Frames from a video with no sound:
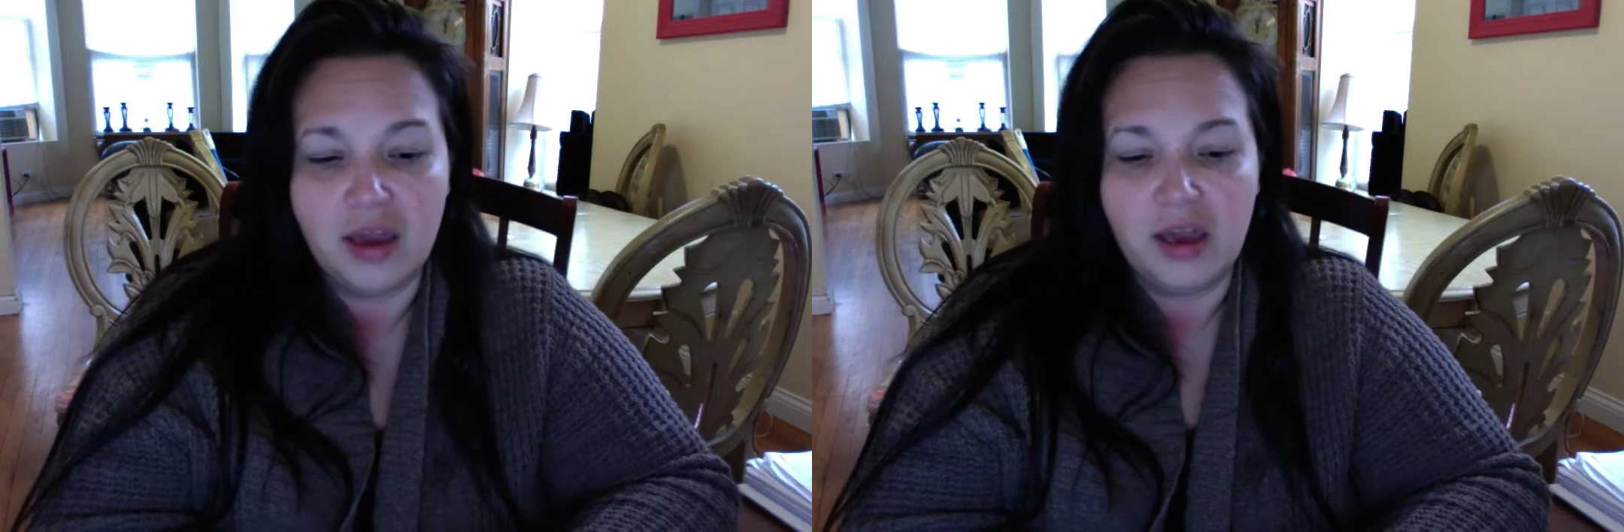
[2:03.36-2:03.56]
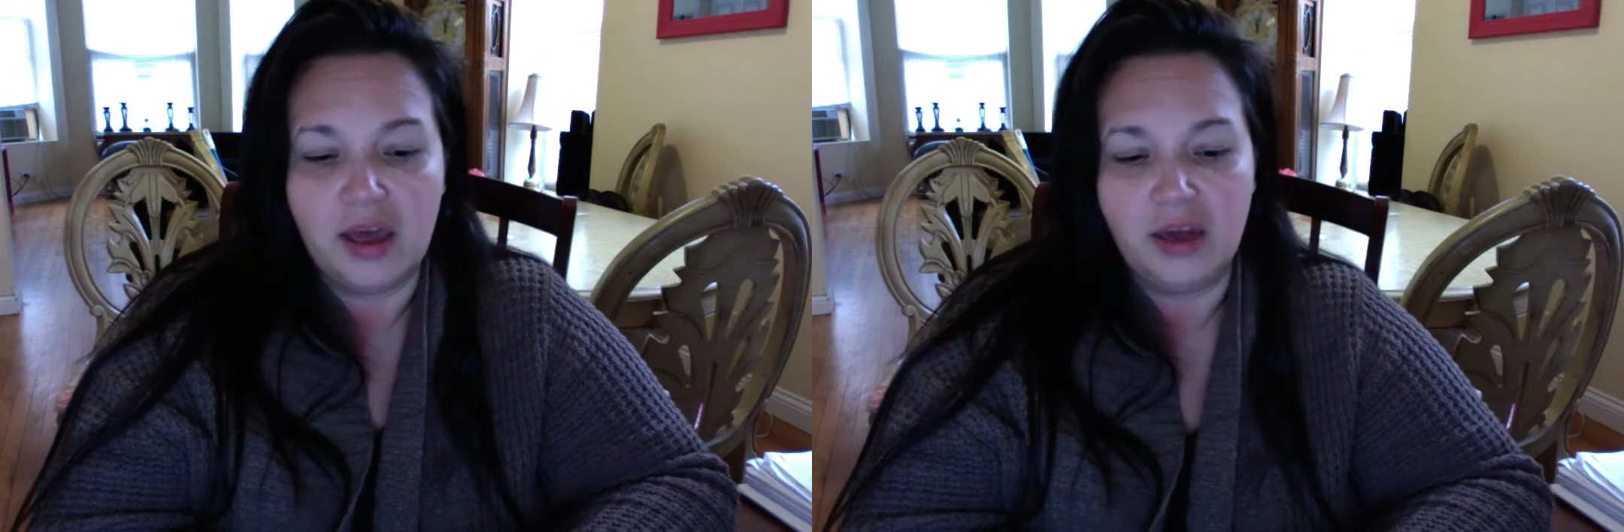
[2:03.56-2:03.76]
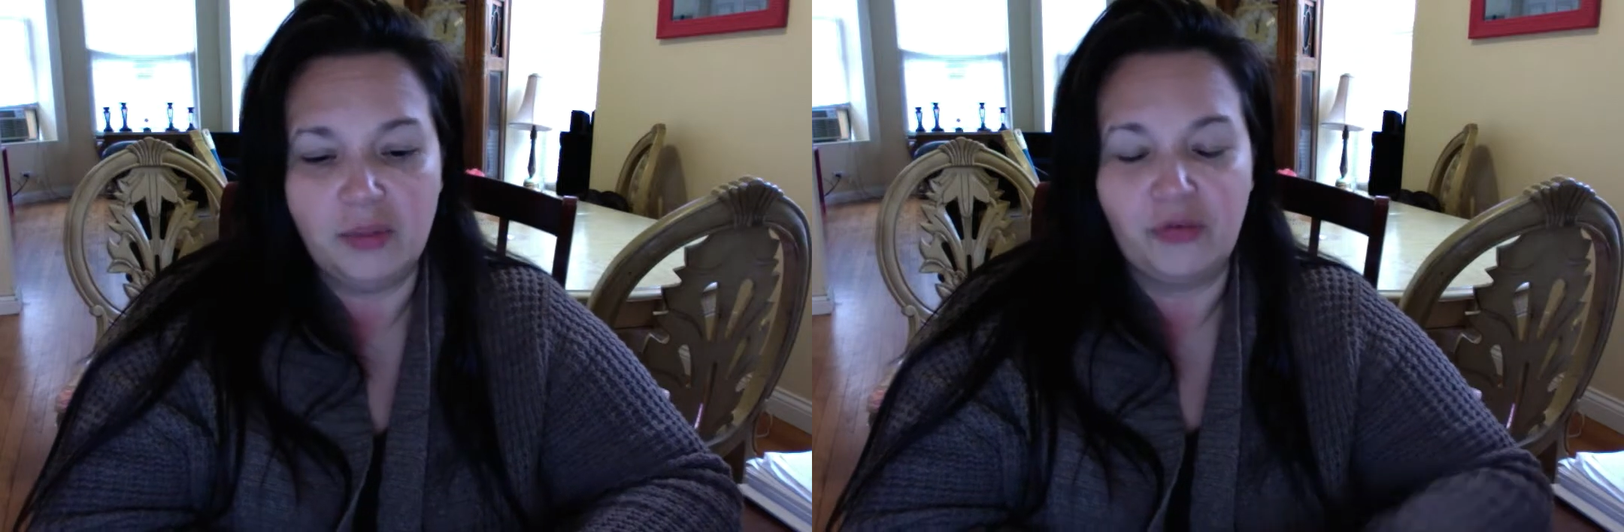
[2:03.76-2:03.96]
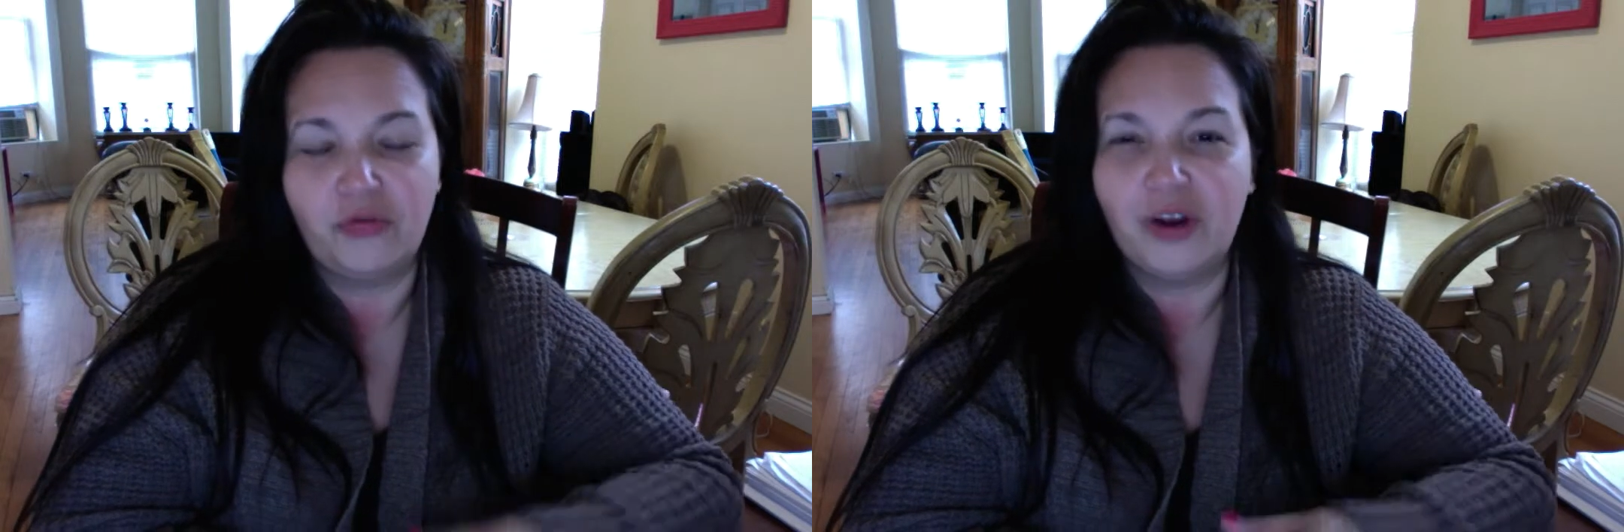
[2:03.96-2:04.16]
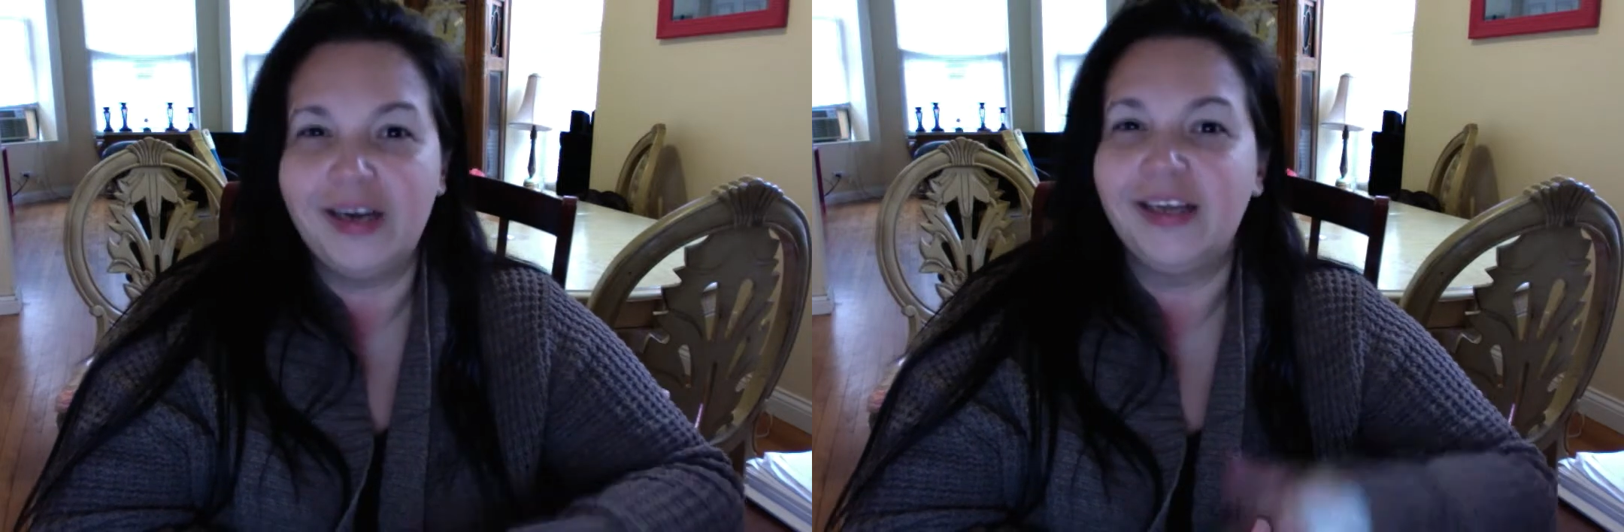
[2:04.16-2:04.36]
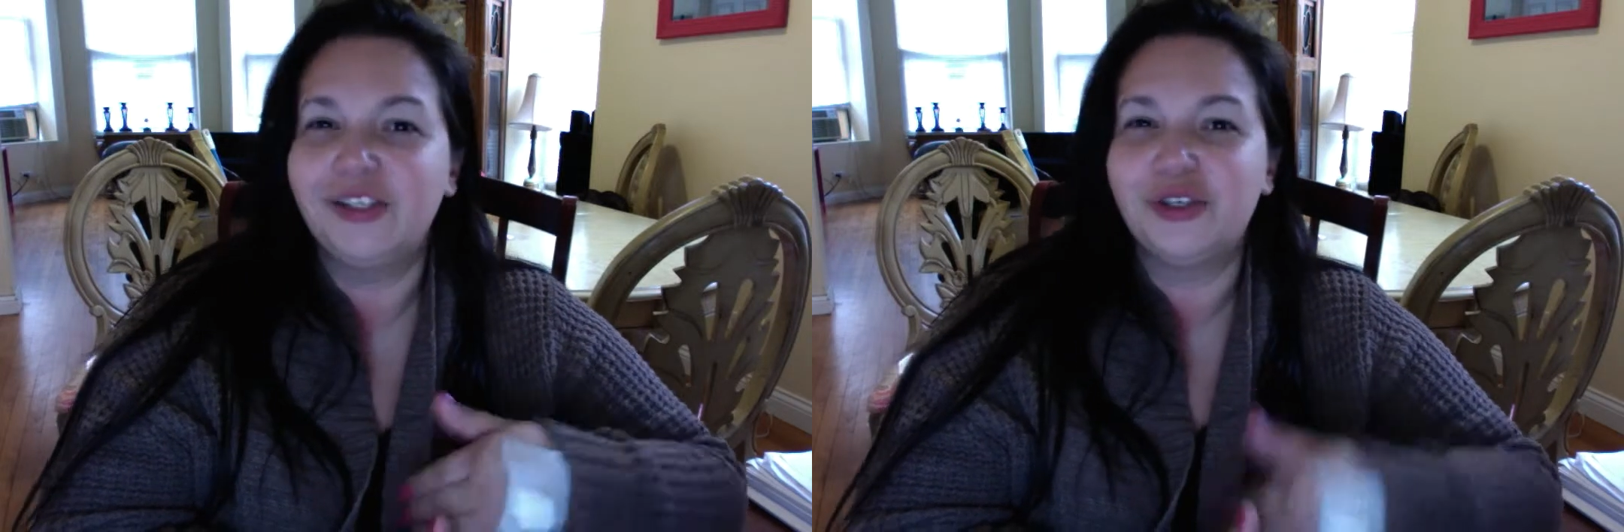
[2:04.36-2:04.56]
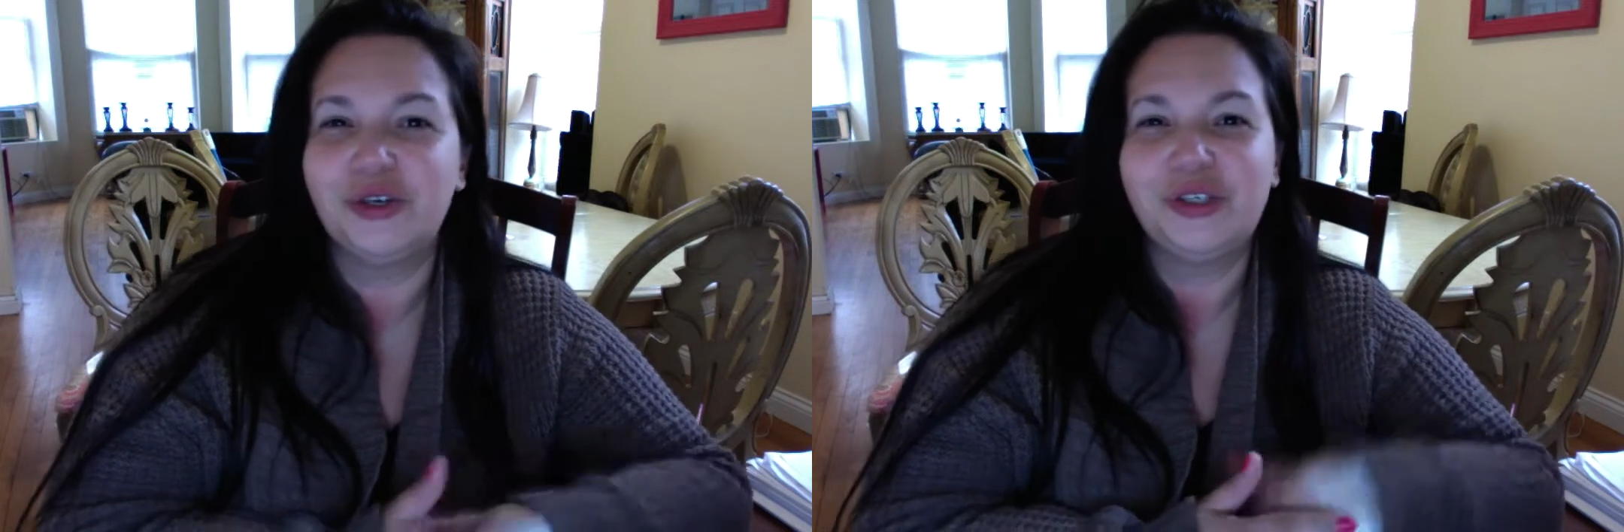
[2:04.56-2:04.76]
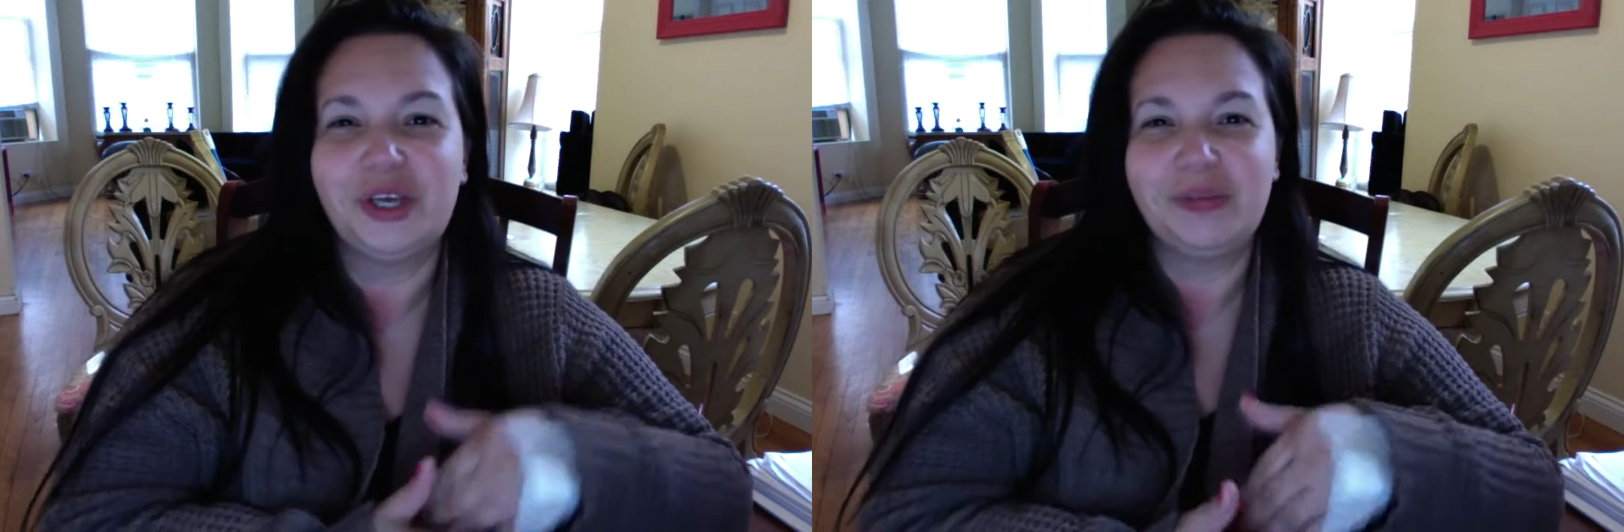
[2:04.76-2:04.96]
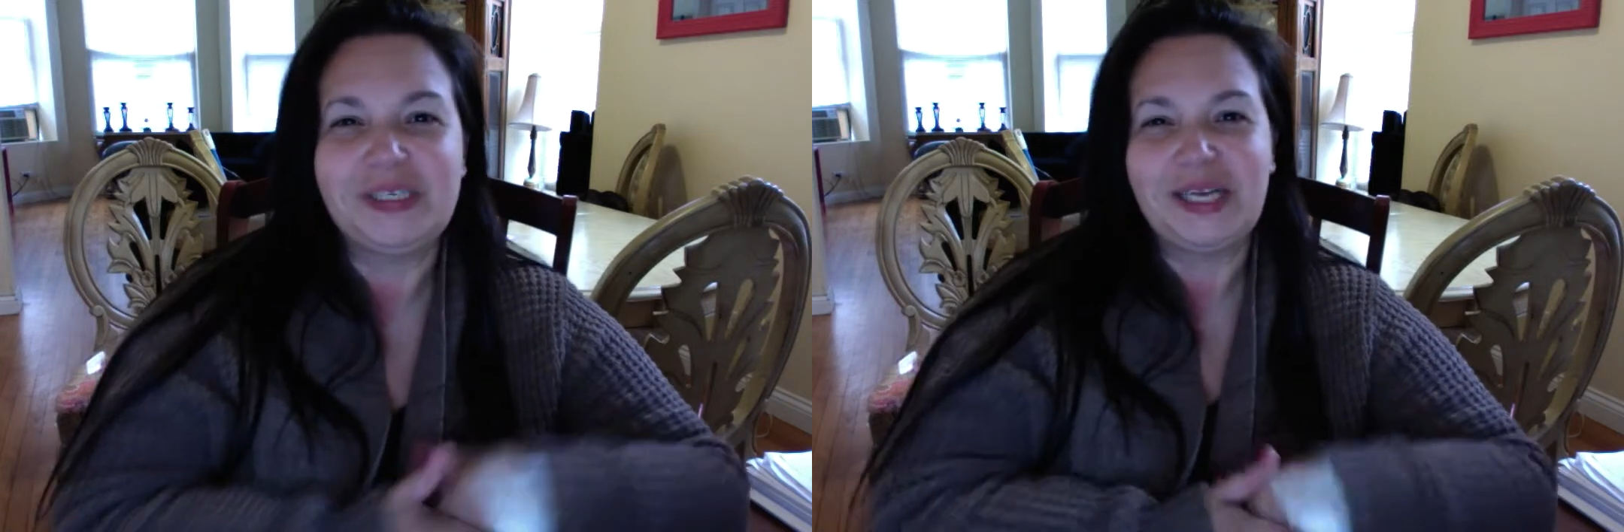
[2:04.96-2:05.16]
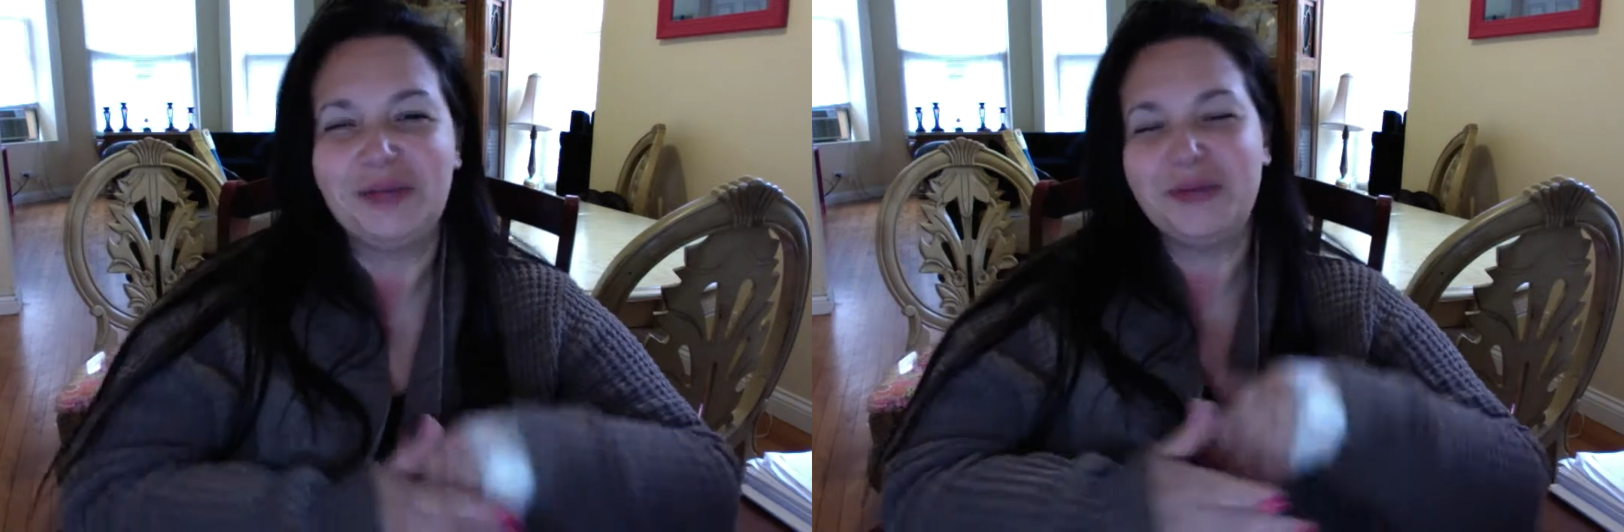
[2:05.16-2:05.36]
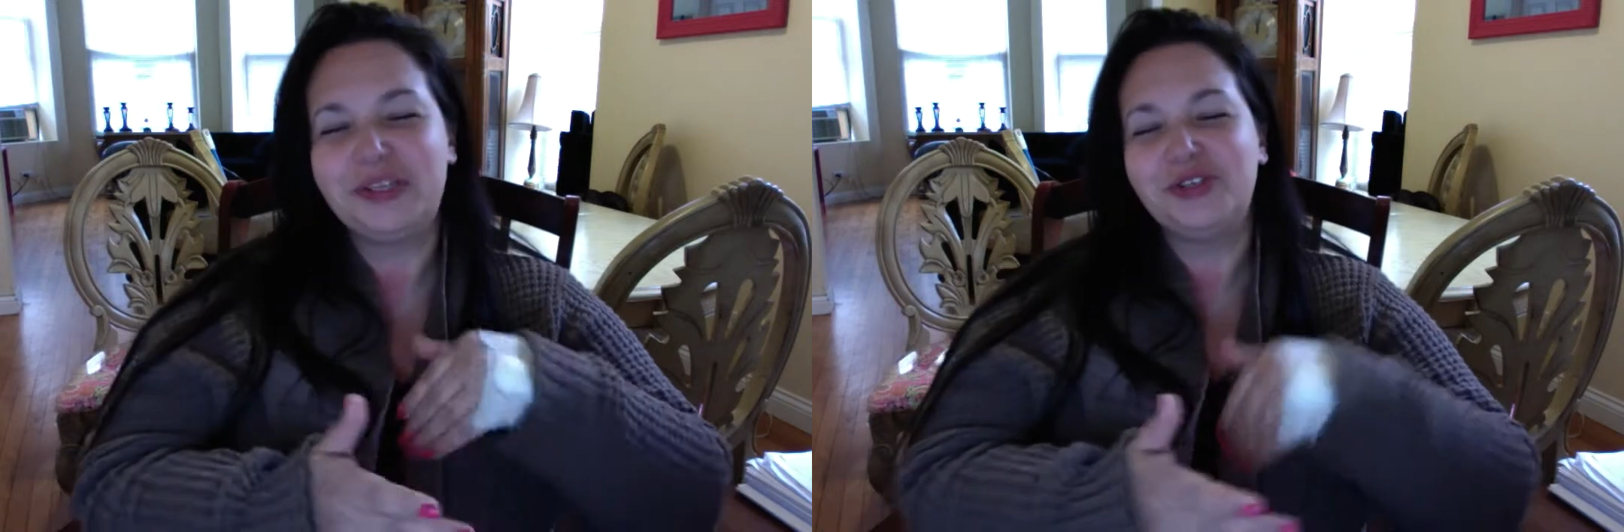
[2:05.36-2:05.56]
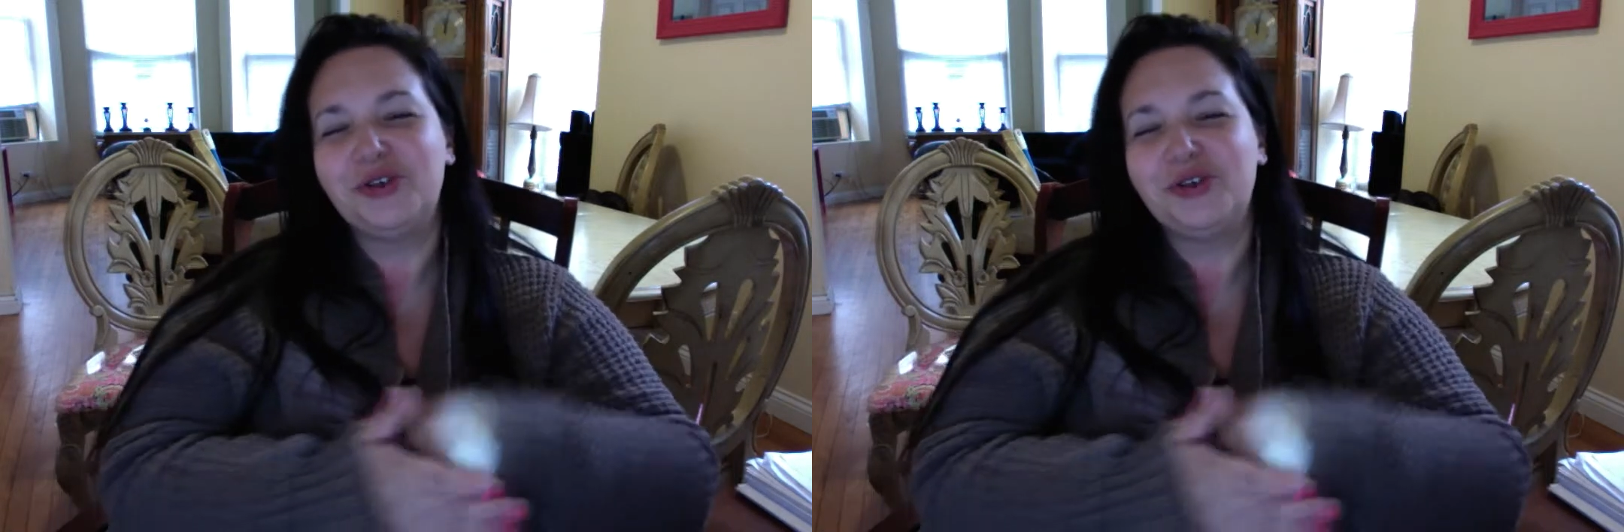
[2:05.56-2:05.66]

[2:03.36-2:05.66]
And my friend at church kept telling me,